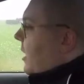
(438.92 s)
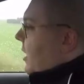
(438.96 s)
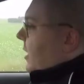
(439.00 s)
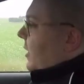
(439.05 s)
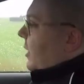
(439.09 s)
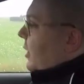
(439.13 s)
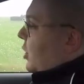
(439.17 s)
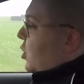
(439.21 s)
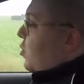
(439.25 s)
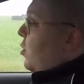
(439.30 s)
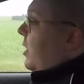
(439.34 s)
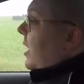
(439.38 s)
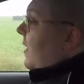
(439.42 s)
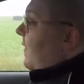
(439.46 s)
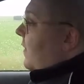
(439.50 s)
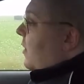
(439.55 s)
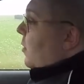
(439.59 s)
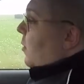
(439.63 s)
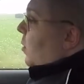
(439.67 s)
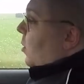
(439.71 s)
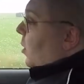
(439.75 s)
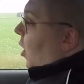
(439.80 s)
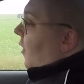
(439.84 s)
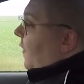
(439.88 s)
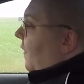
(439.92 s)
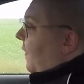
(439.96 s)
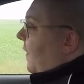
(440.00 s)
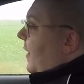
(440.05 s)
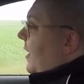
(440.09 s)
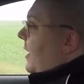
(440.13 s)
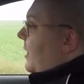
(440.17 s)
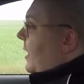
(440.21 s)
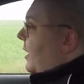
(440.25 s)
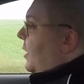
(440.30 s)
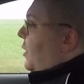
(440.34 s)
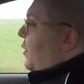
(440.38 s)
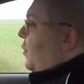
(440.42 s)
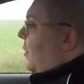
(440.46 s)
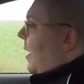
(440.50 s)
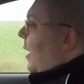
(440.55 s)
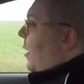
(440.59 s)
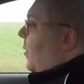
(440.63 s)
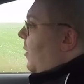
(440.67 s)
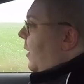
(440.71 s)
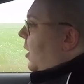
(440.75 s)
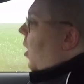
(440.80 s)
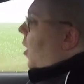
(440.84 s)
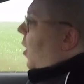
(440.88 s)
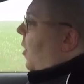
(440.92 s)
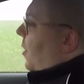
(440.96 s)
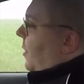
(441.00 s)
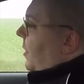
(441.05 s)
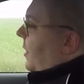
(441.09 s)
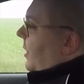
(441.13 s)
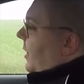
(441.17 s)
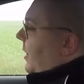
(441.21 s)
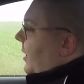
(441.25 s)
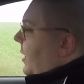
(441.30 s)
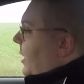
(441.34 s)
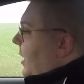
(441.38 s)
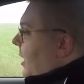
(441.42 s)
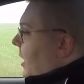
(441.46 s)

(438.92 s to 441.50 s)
they do give you a lot of feeling throughout the corner.